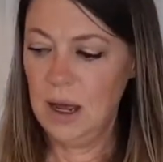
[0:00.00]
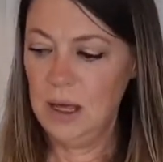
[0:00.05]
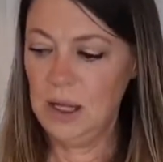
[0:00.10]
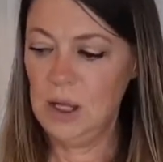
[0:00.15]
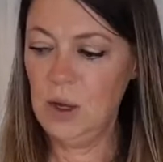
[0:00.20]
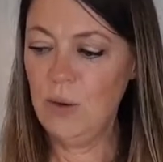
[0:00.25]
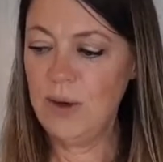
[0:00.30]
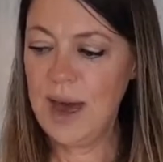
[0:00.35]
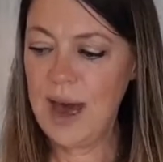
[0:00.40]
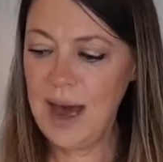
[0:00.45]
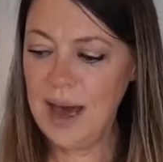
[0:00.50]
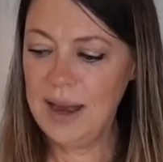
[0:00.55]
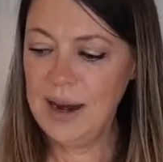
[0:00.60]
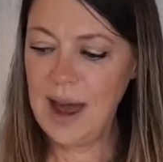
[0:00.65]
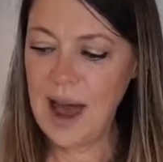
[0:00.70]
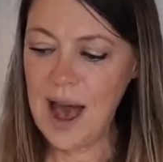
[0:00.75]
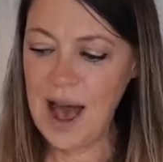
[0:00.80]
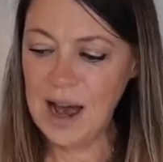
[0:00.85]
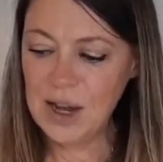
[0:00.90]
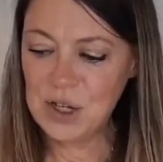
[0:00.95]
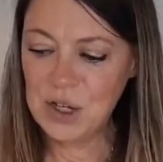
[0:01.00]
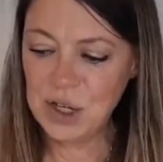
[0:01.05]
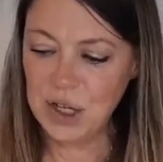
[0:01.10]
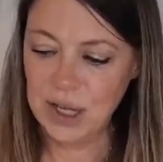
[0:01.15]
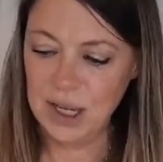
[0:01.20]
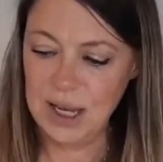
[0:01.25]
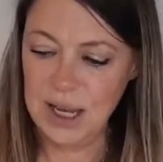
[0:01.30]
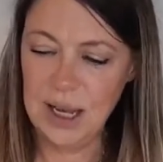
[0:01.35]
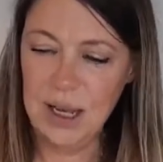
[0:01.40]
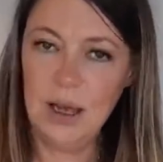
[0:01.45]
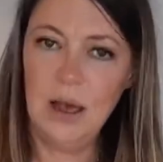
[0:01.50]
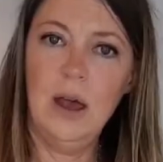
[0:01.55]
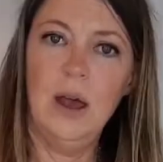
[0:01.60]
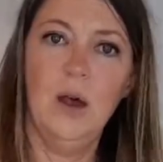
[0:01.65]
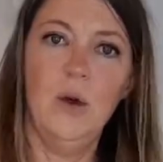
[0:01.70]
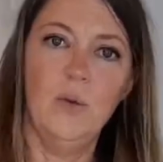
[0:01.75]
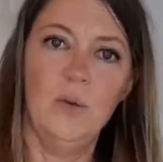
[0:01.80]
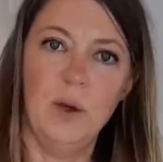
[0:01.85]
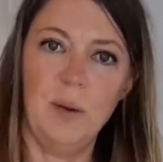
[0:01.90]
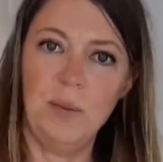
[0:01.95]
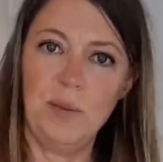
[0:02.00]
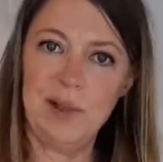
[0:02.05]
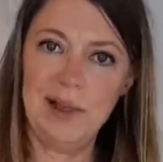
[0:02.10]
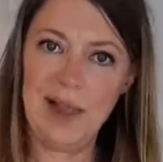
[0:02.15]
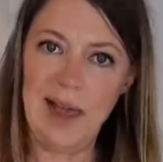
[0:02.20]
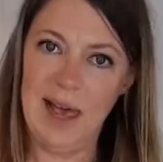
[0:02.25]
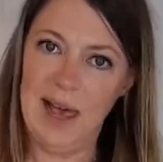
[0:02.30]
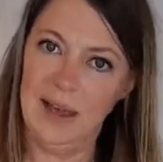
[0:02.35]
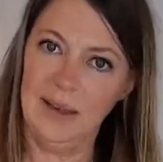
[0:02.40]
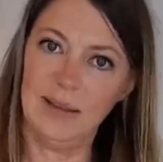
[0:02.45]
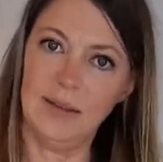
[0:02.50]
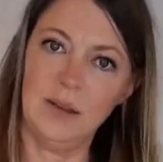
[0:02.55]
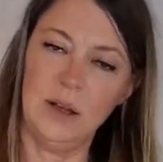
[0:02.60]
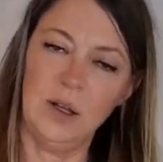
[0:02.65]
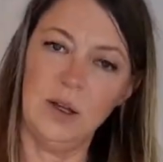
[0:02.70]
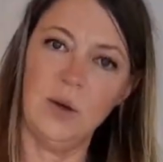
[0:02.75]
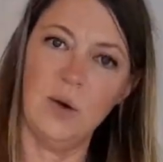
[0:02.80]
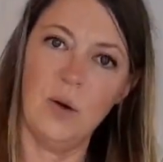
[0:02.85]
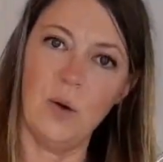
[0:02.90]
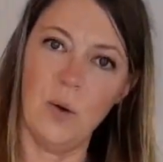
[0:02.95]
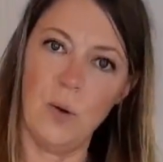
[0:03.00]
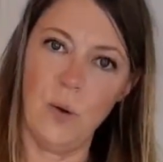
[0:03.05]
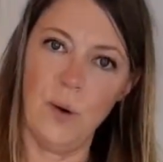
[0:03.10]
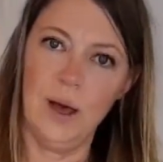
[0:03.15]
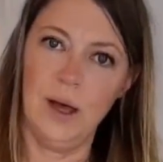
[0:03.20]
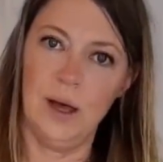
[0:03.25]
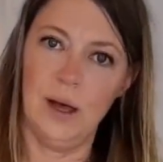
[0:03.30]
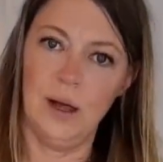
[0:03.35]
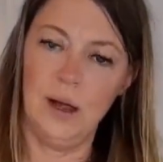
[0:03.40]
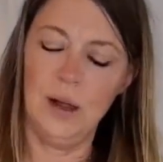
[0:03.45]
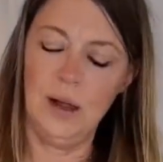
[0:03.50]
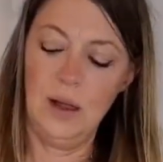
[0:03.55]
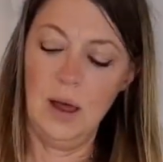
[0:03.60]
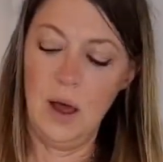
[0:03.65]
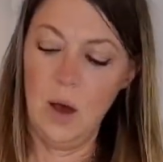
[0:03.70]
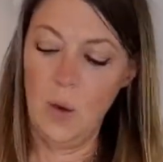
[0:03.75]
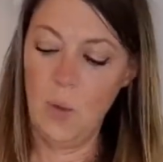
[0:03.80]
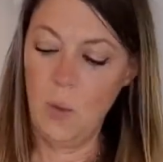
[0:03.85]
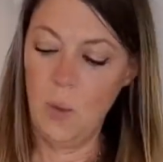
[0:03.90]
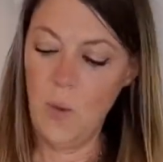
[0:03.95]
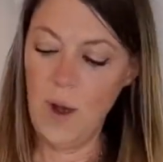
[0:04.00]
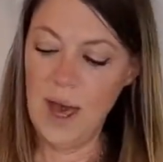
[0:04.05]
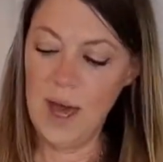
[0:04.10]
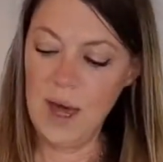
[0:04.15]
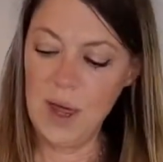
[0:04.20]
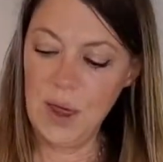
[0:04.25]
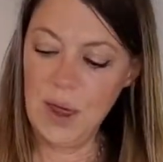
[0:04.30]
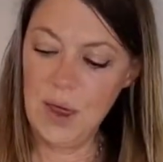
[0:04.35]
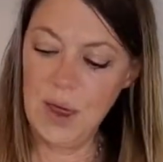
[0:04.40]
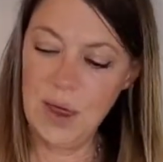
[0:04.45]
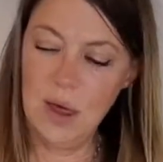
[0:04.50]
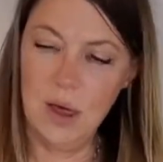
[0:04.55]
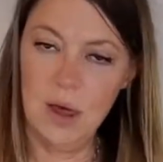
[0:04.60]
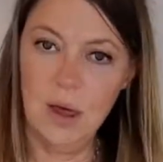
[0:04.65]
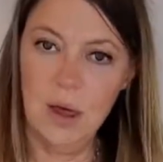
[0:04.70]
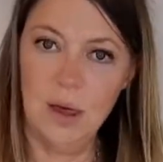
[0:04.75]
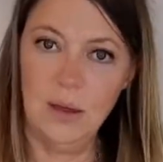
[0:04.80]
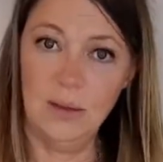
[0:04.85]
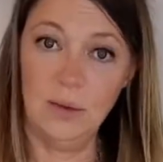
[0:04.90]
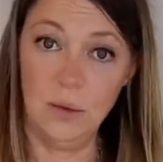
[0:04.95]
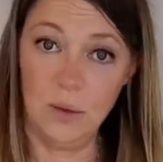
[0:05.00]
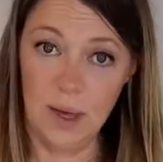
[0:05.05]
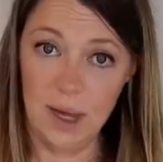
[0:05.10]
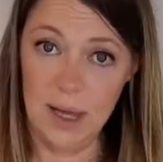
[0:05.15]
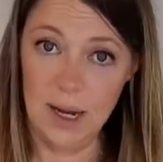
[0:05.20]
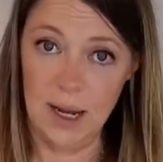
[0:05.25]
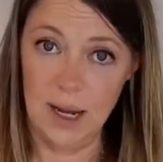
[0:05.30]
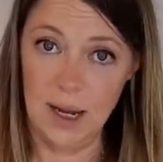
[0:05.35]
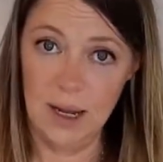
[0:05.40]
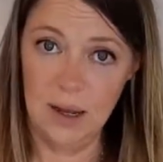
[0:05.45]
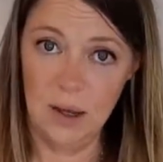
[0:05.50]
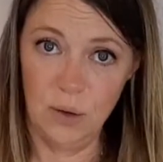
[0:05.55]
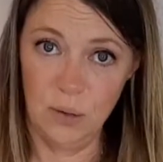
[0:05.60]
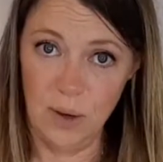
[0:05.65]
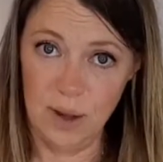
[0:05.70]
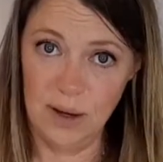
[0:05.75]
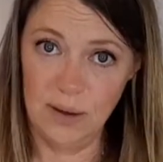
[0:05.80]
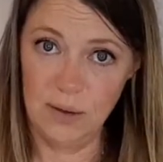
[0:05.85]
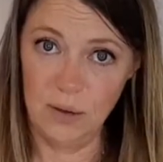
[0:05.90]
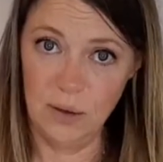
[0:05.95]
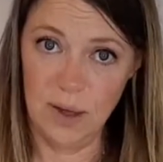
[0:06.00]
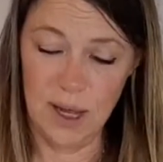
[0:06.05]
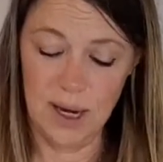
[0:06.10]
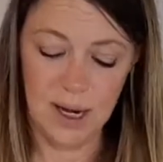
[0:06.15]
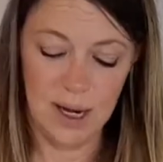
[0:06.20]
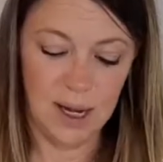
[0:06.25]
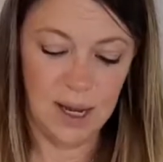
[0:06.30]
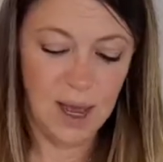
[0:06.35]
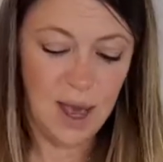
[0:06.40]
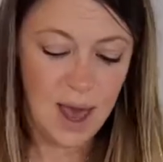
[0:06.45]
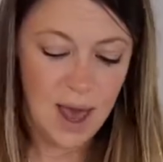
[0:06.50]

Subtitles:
you can actually replace your oil with zucchini, grated zucchini.